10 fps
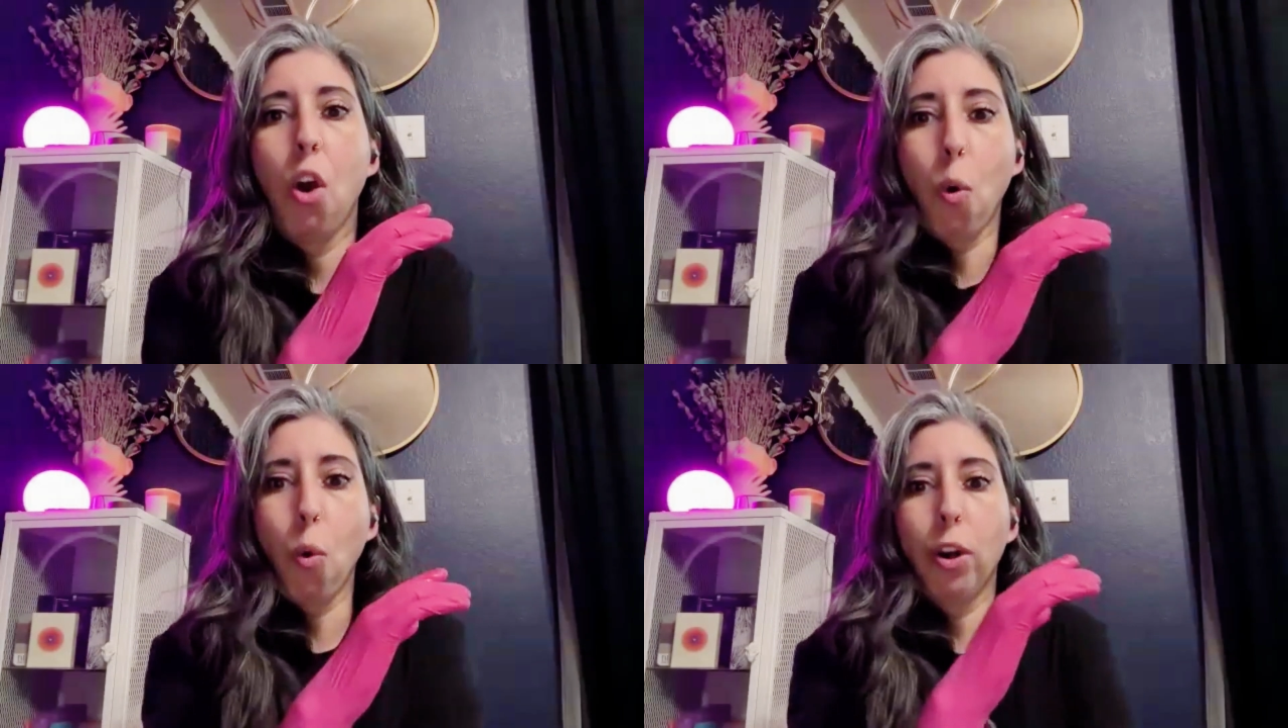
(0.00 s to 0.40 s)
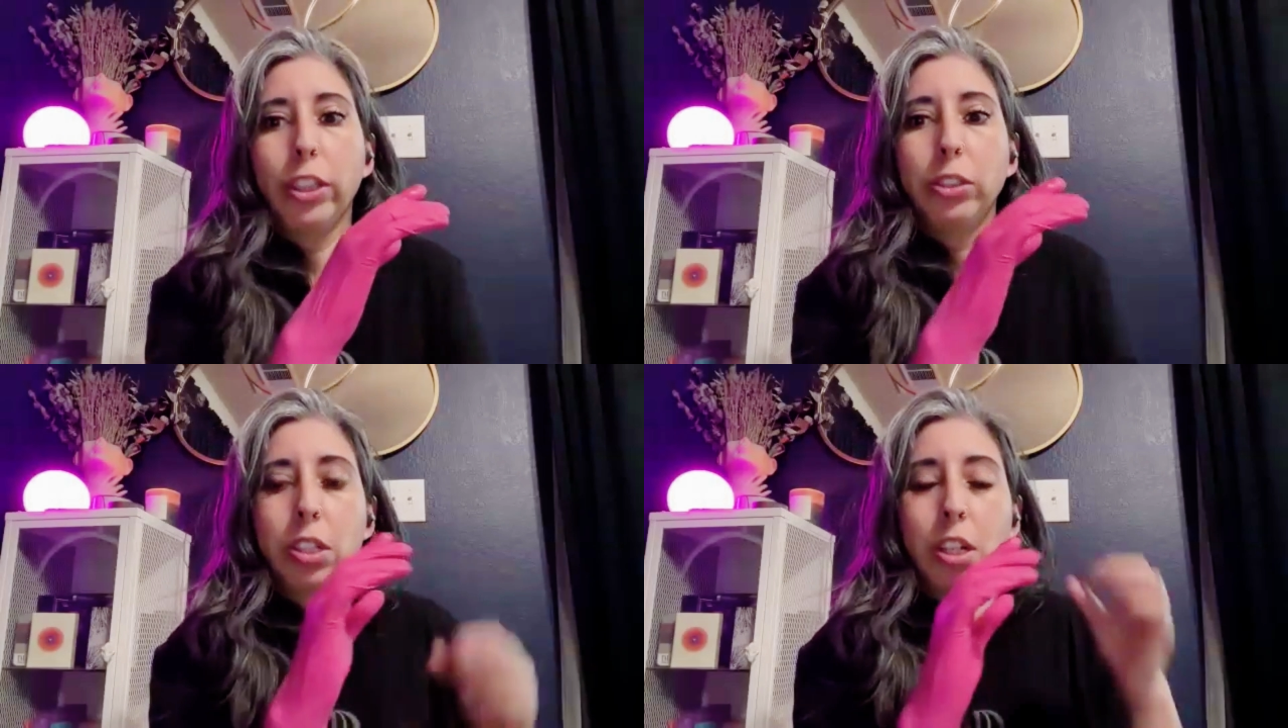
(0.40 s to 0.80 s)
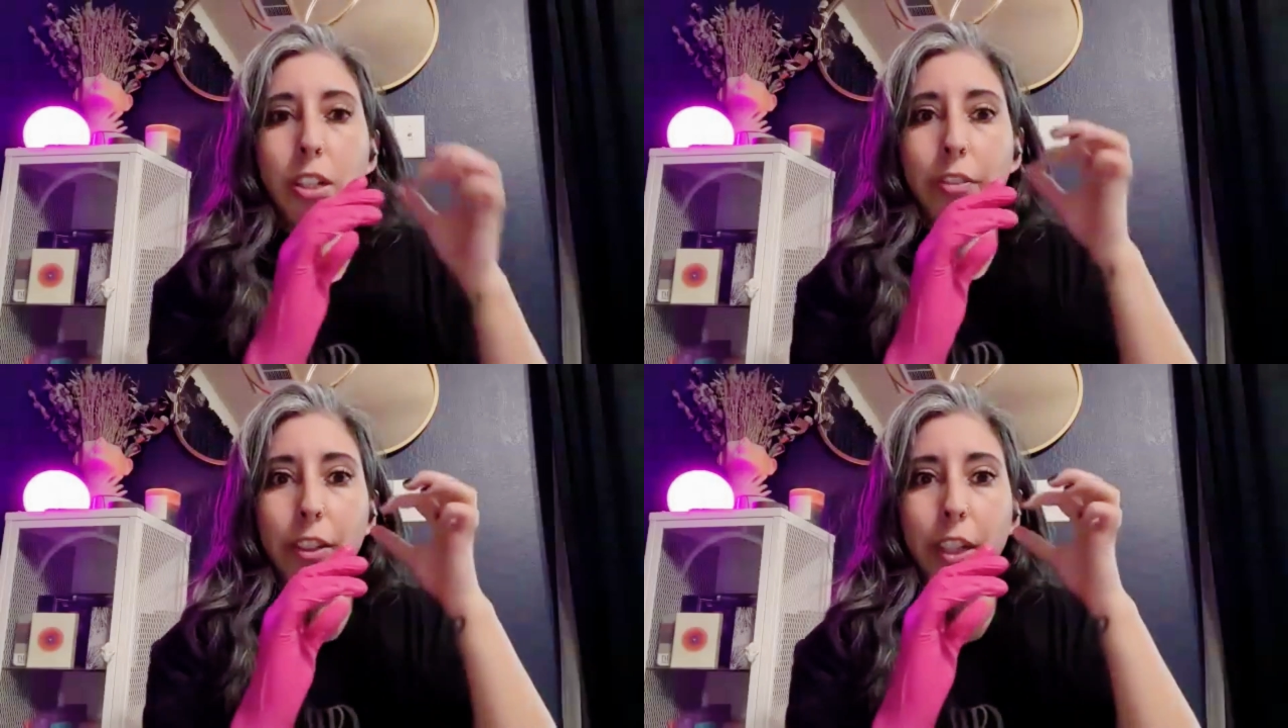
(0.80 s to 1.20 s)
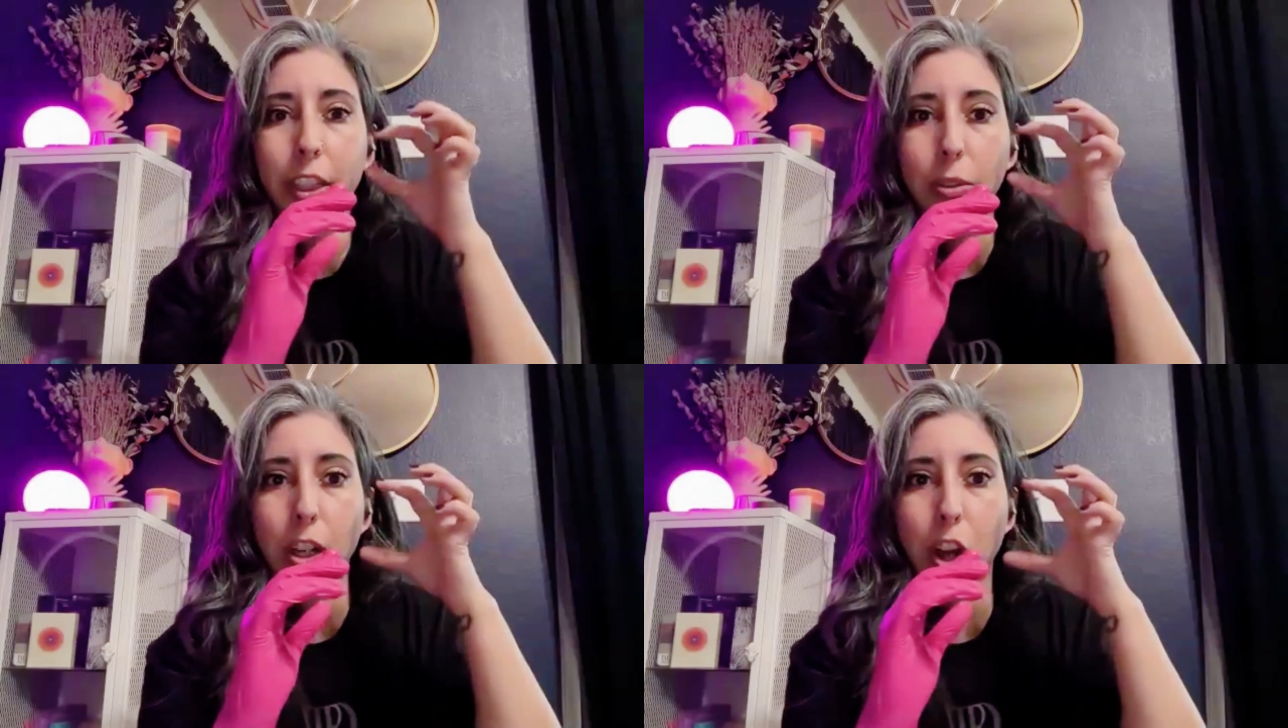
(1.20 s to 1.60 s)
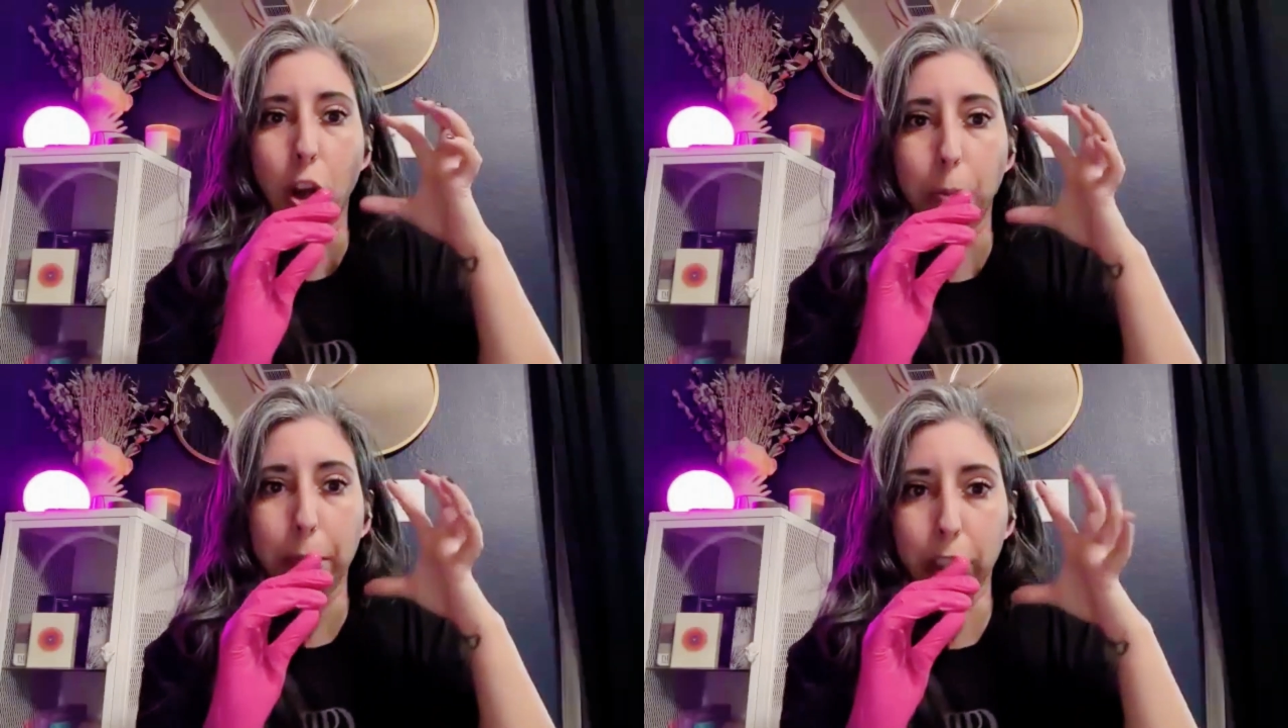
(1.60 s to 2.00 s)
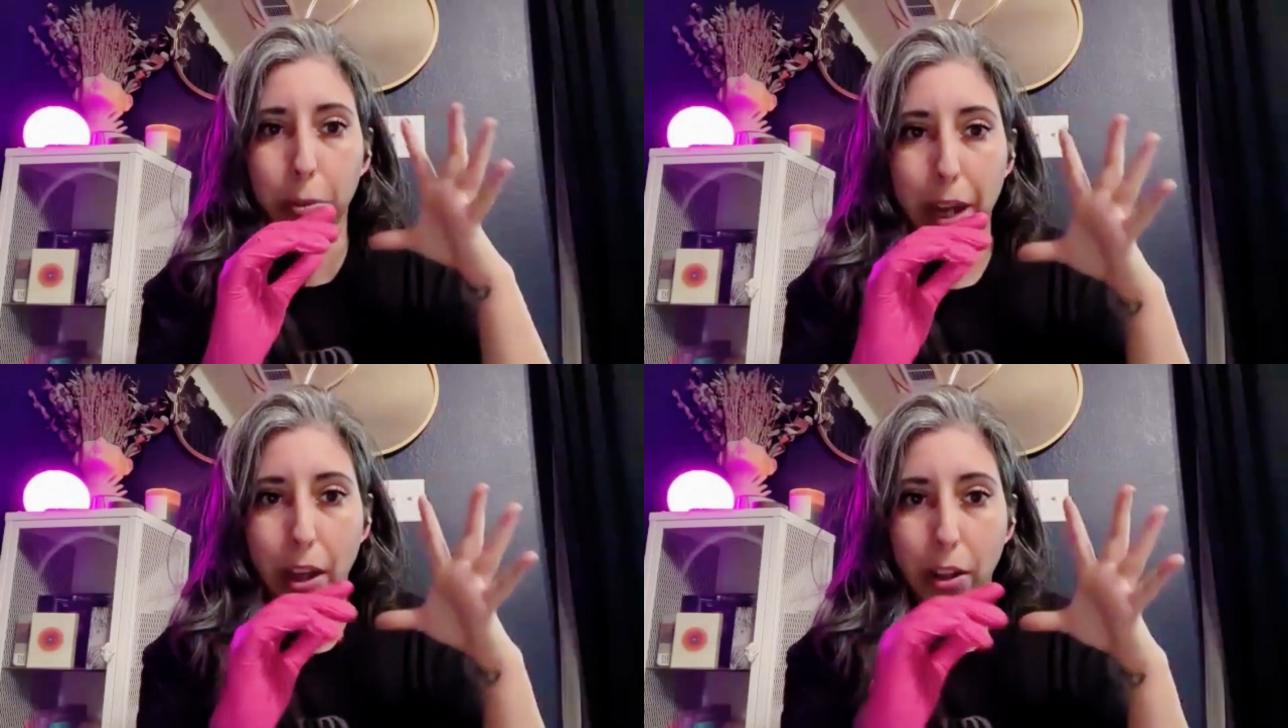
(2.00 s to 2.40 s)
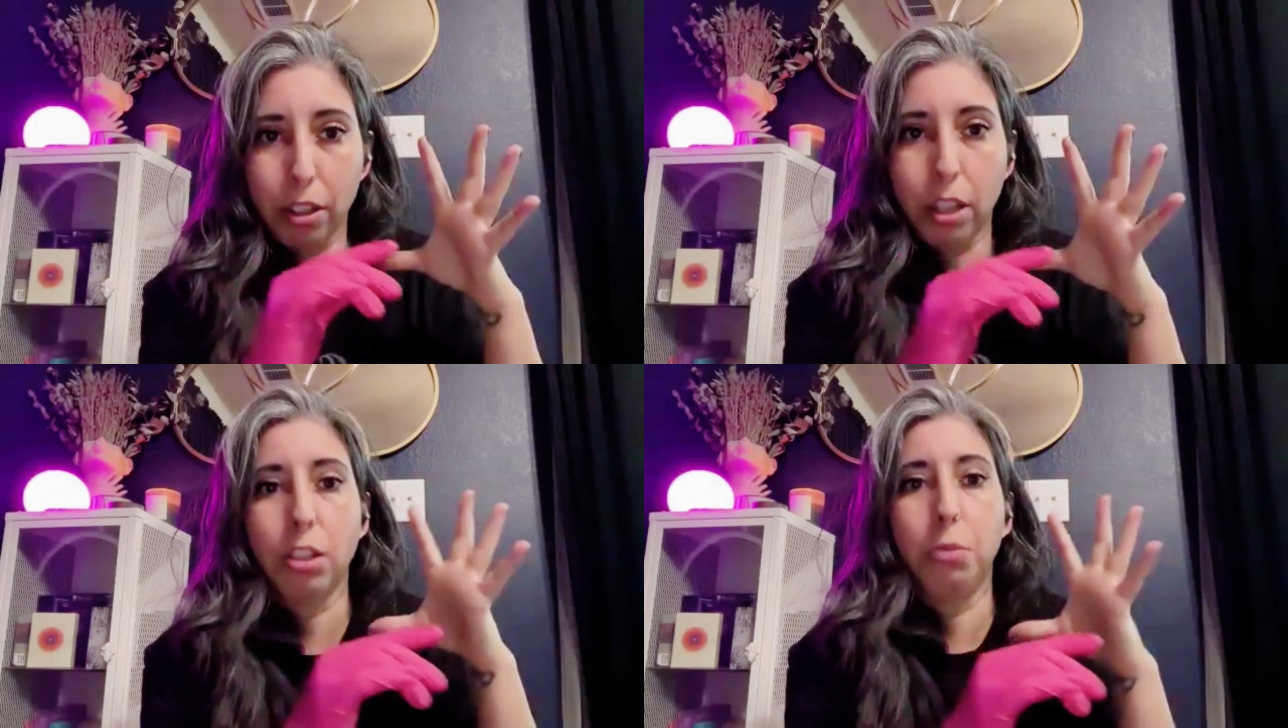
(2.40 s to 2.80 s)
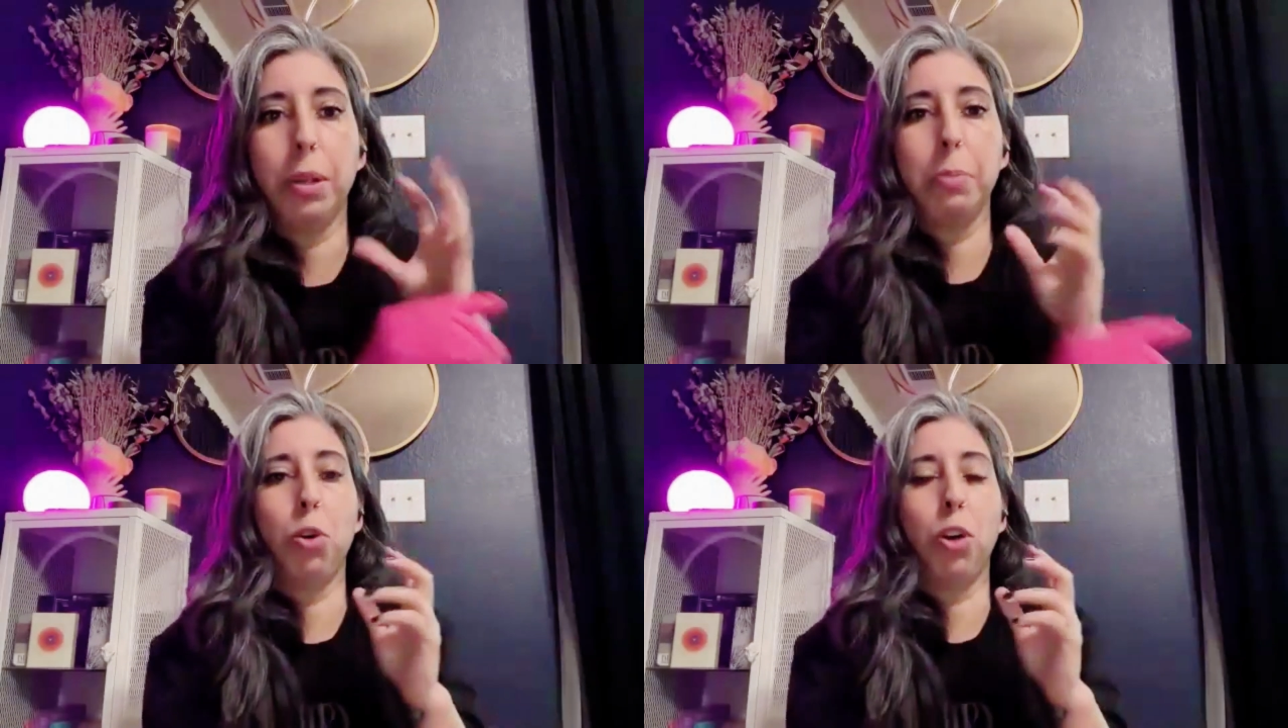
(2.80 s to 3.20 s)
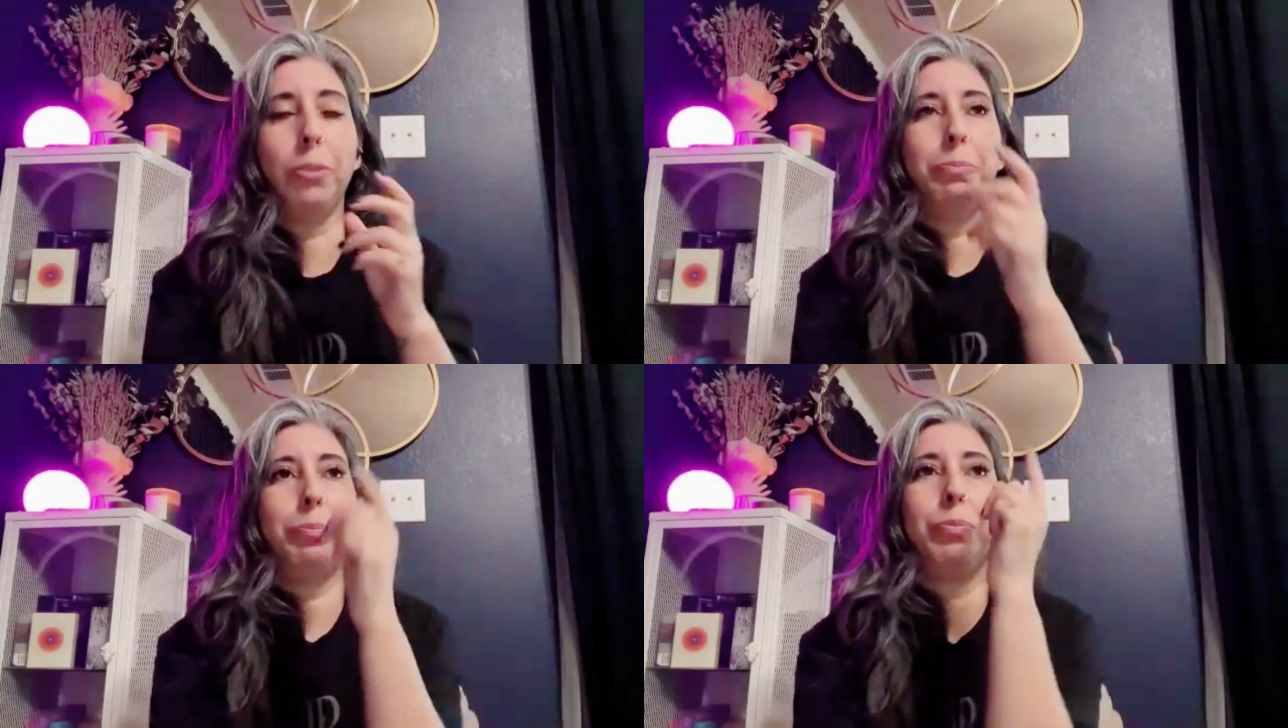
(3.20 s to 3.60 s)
or you just start to feel like you can open your mouth a little bit more.